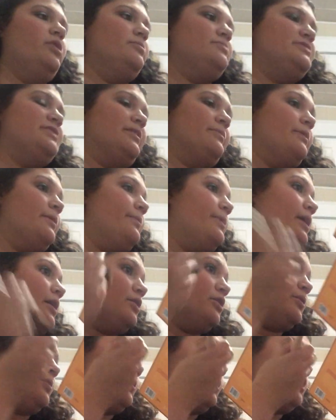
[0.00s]
I'm gonna take my
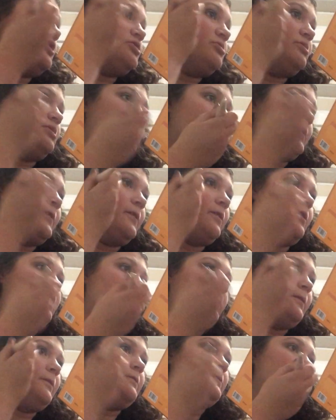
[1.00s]
powder brush with nothing
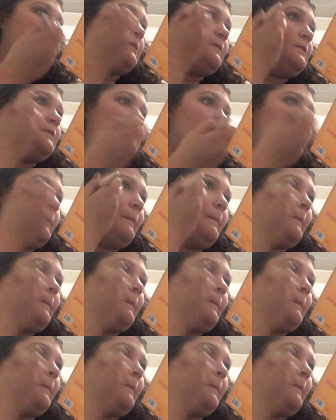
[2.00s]
on it and just